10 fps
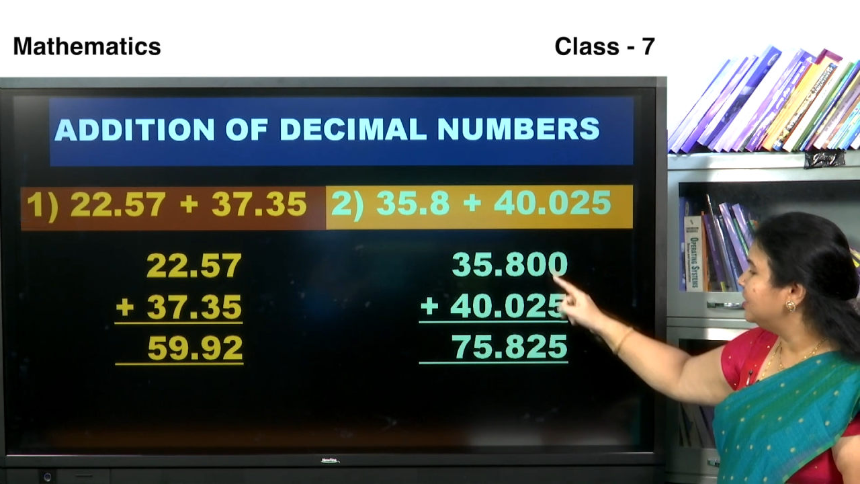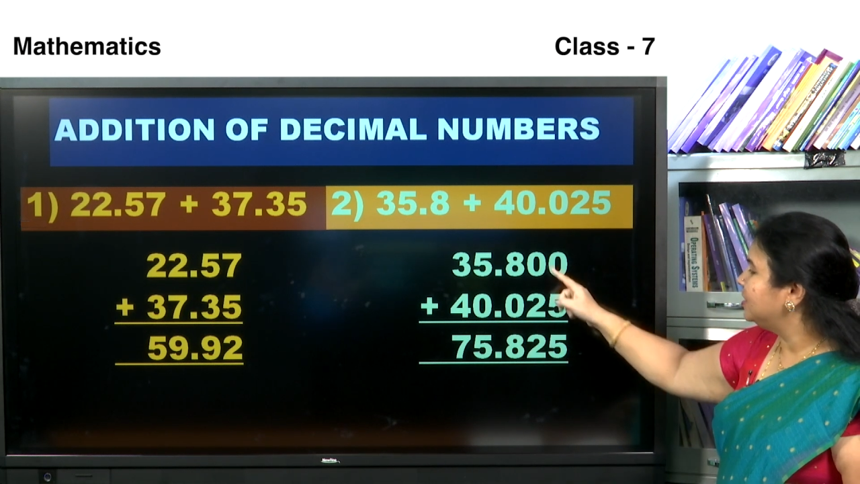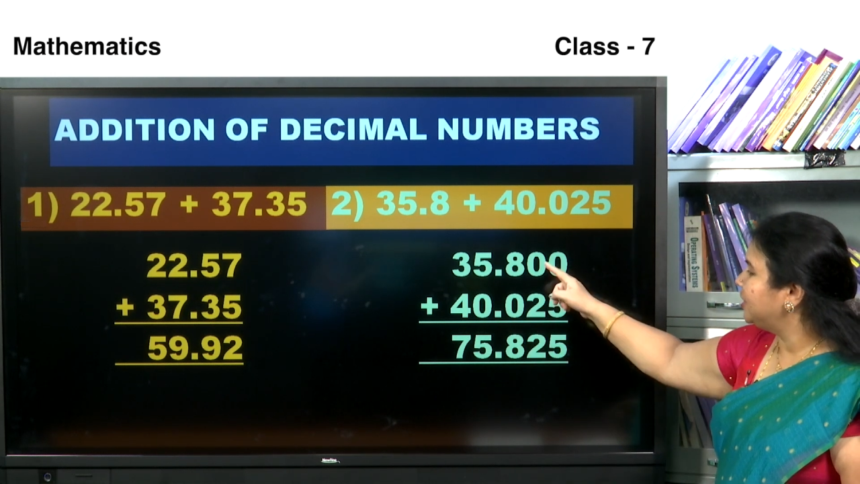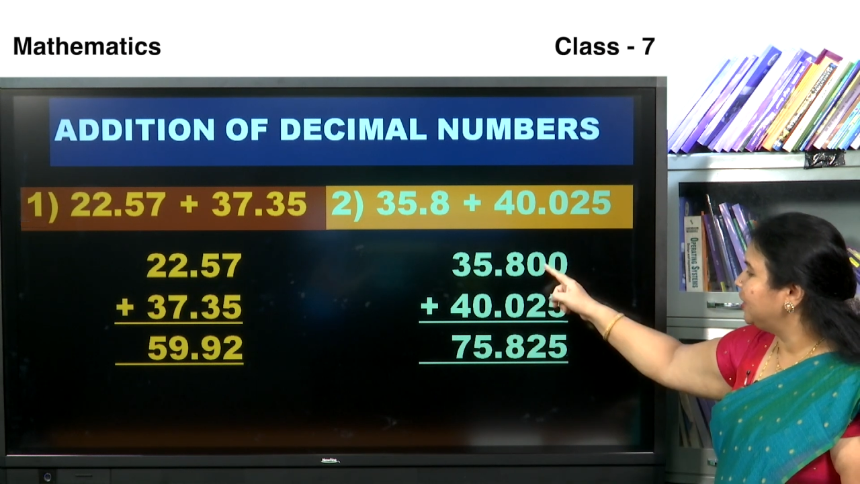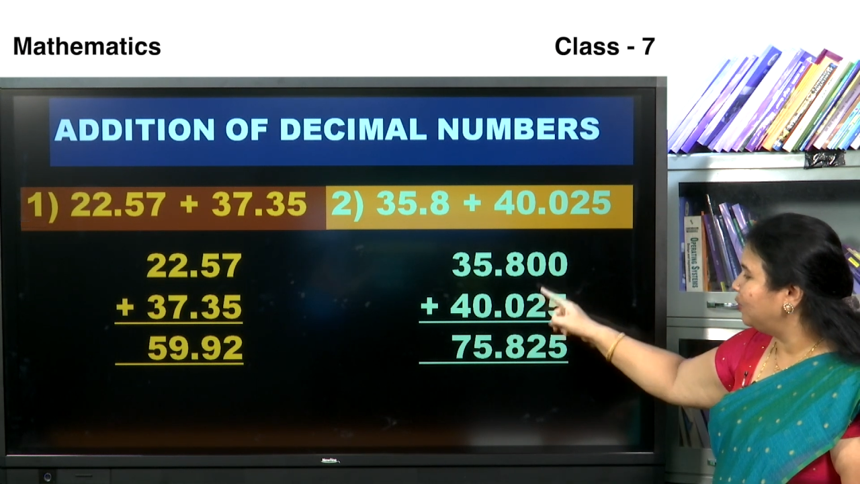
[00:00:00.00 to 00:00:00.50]

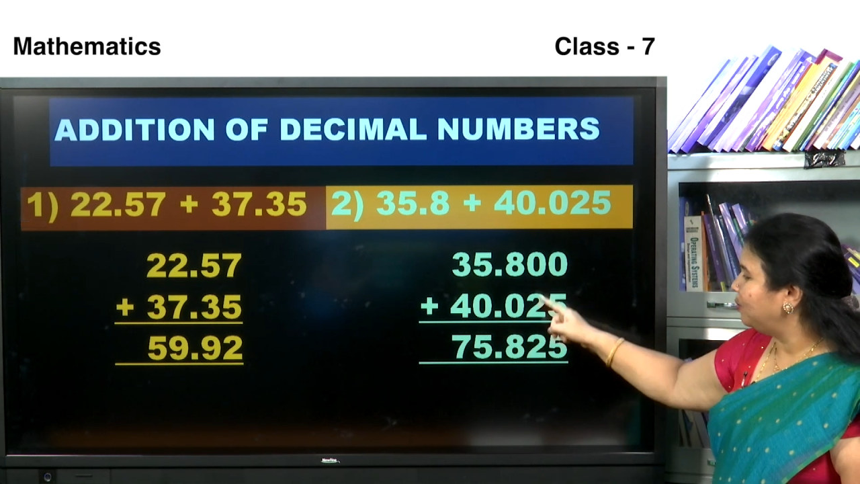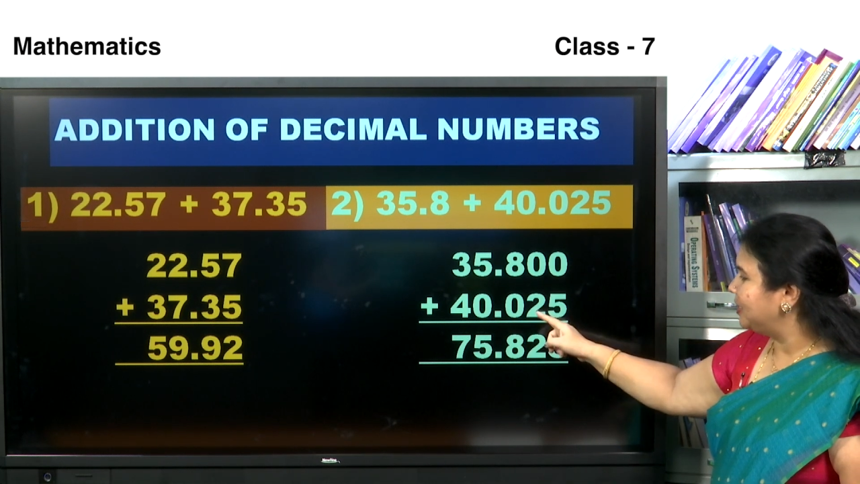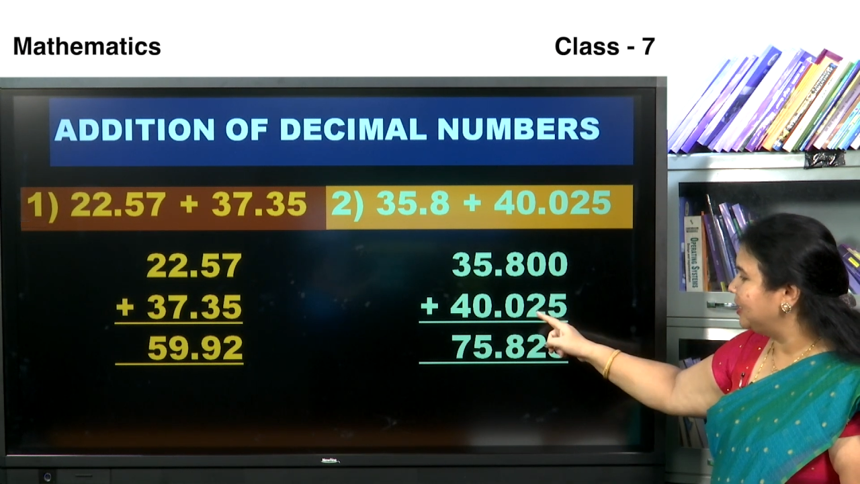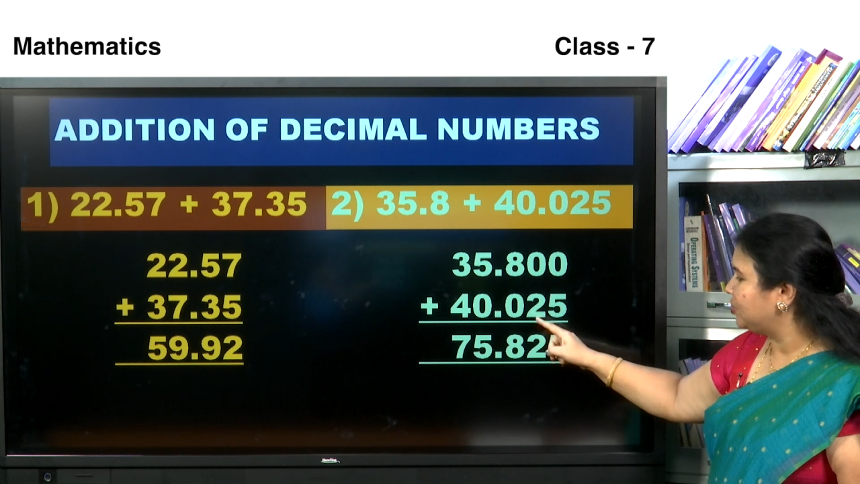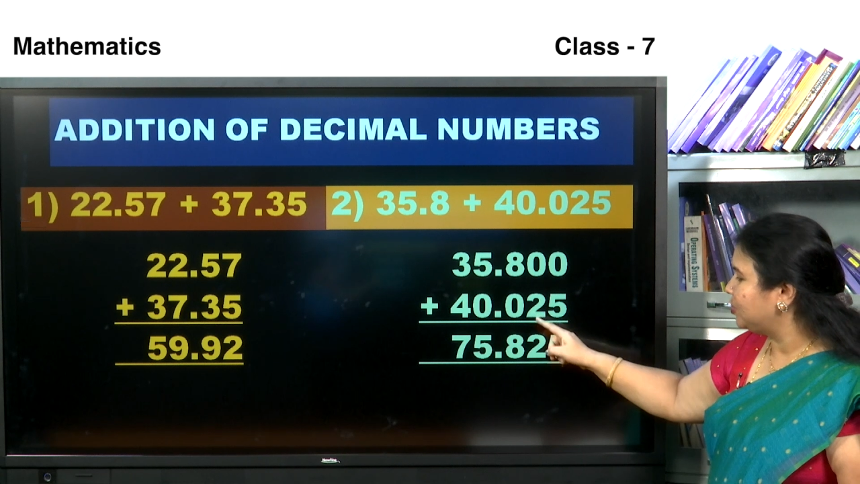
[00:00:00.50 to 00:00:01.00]
0
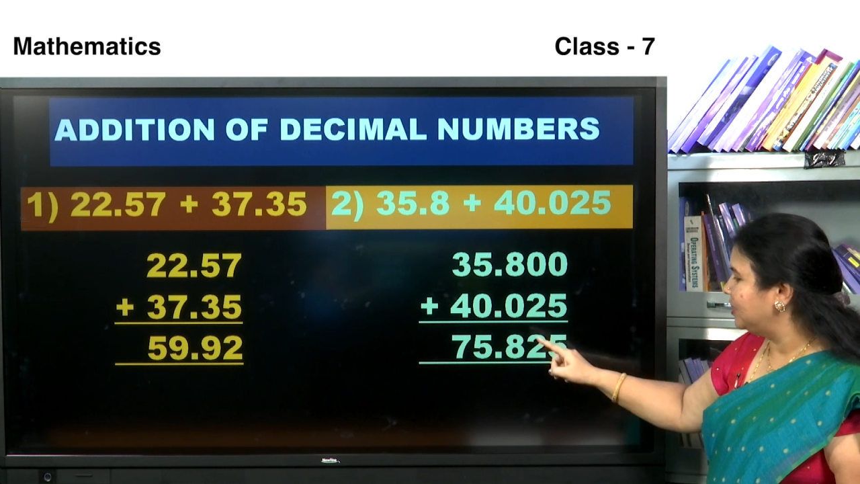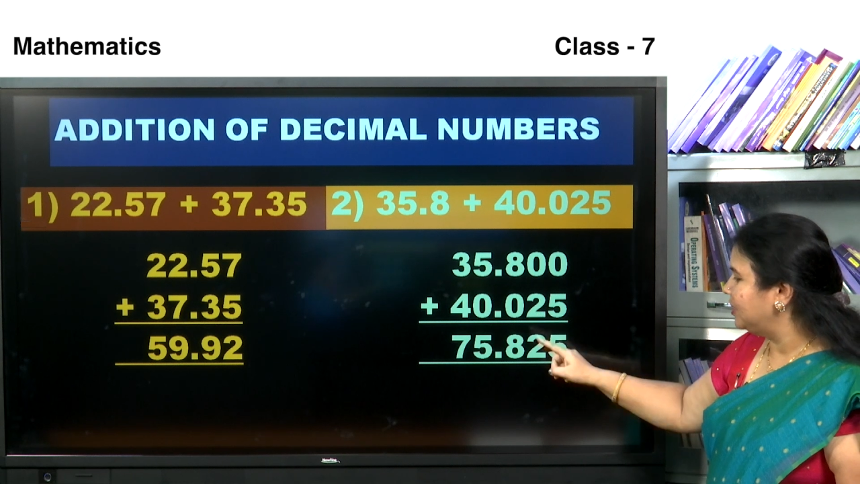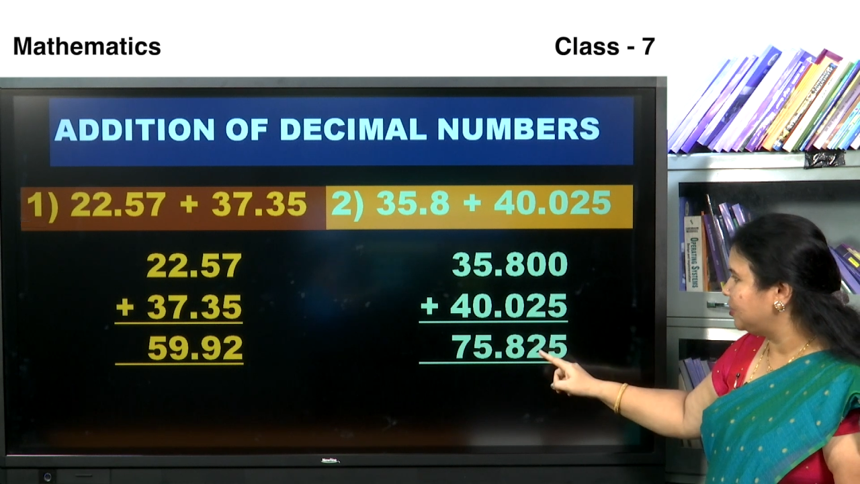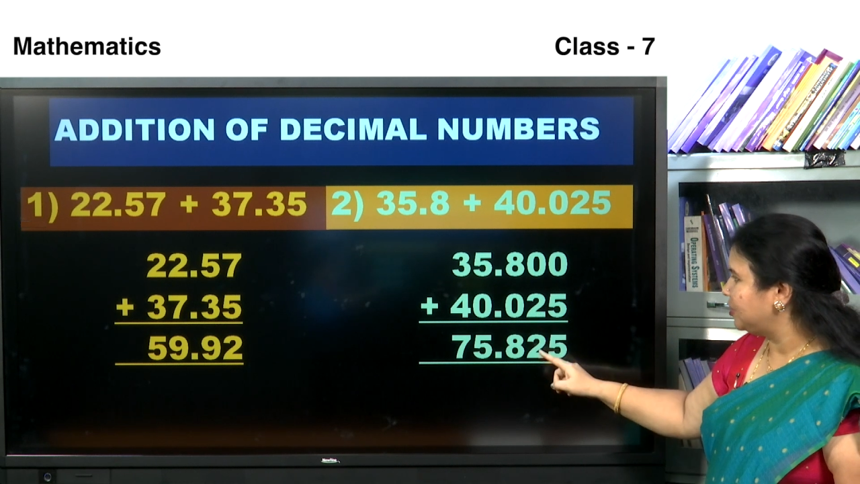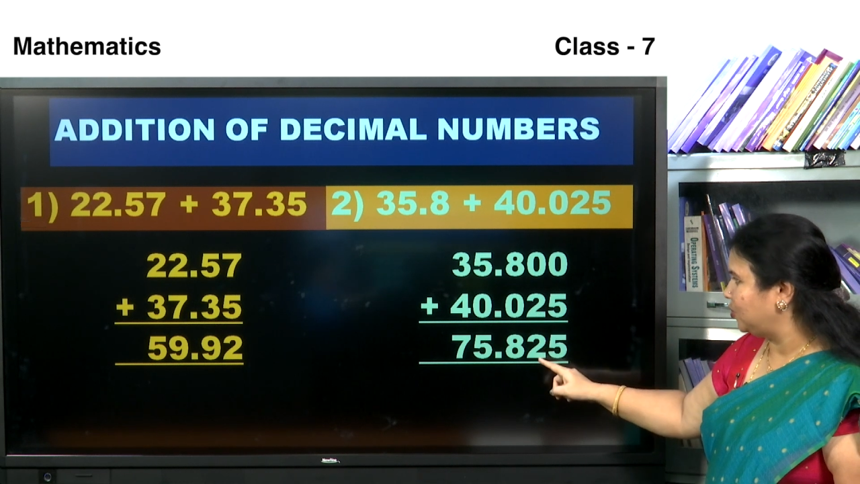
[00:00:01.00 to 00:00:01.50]
plus 2
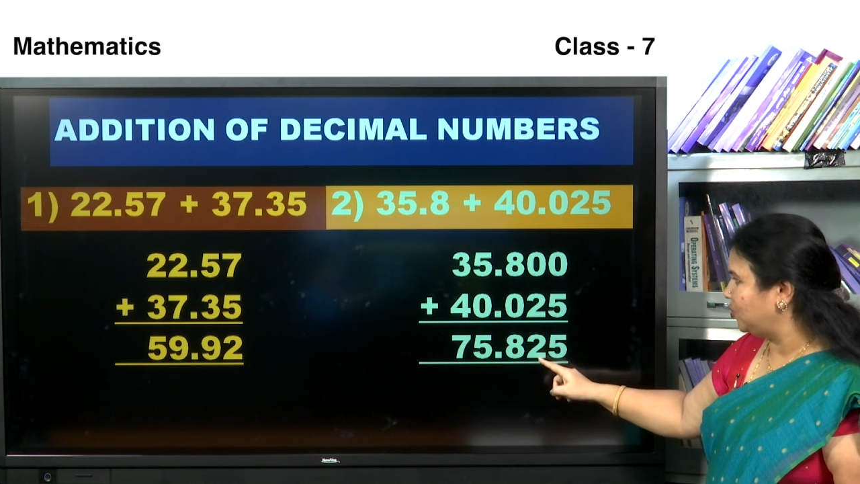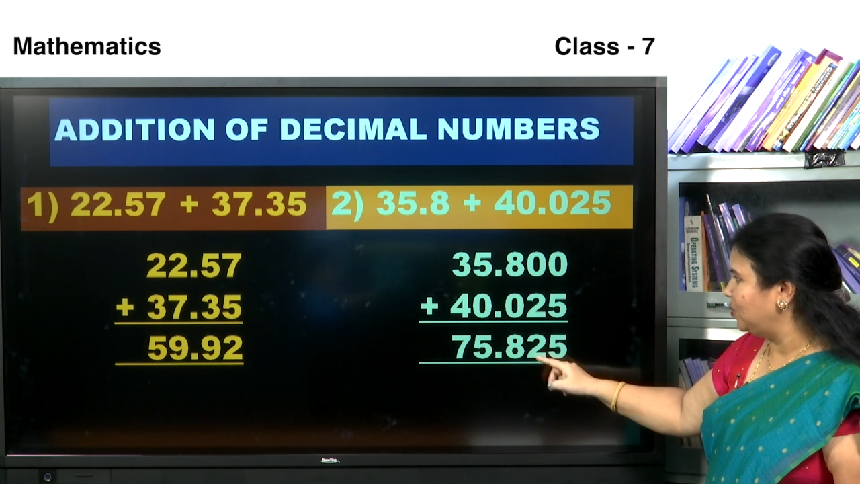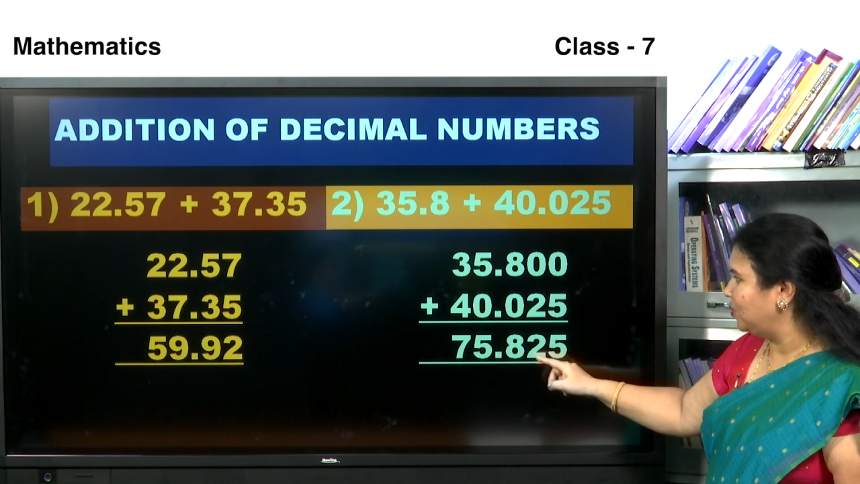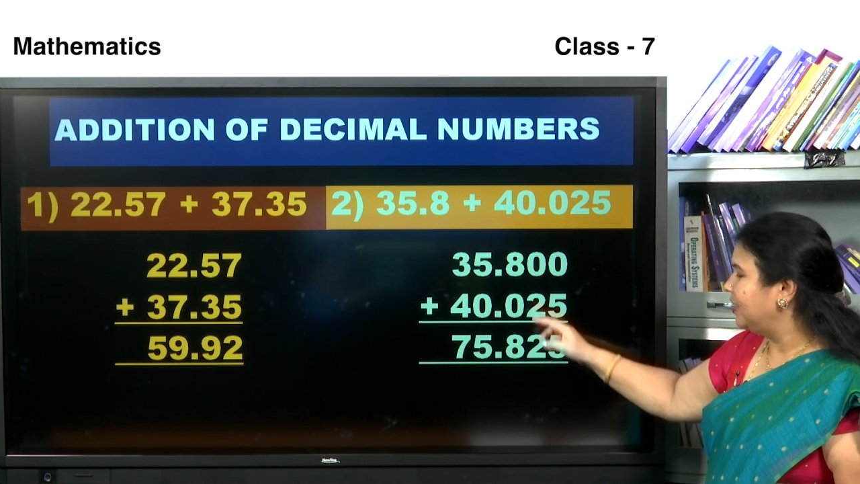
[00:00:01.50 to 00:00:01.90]
is 2,